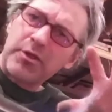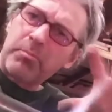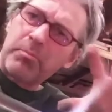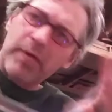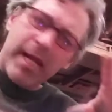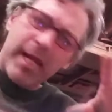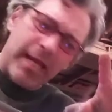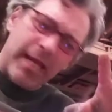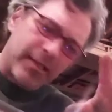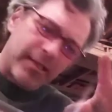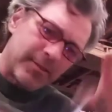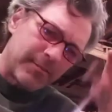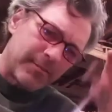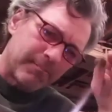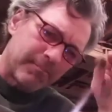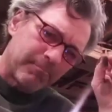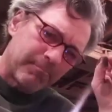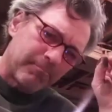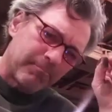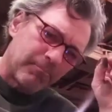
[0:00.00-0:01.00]
brand,
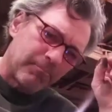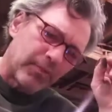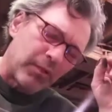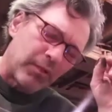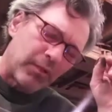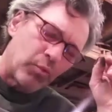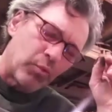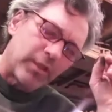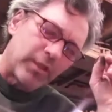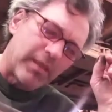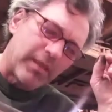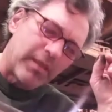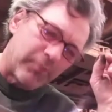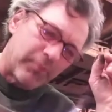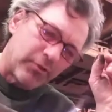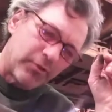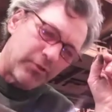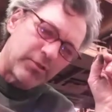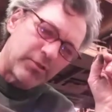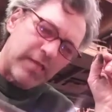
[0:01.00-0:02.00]
what
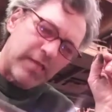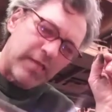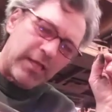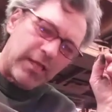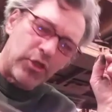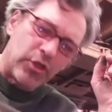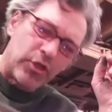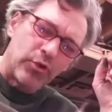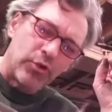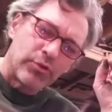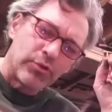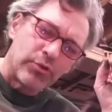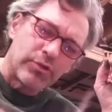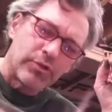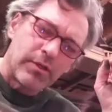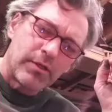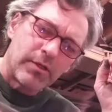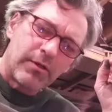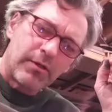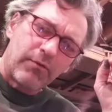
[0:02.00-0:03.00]
chemicals they use
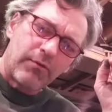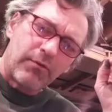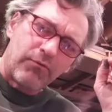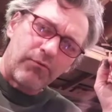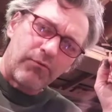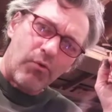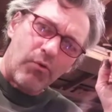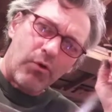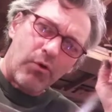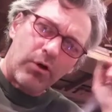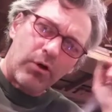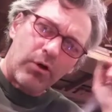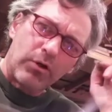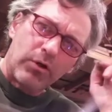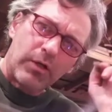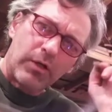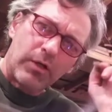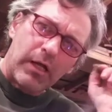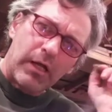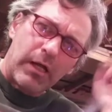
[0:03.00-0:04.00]
for
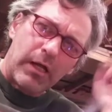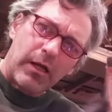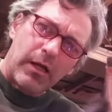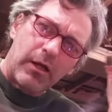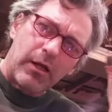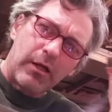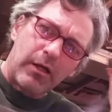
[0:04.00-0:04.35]
uh,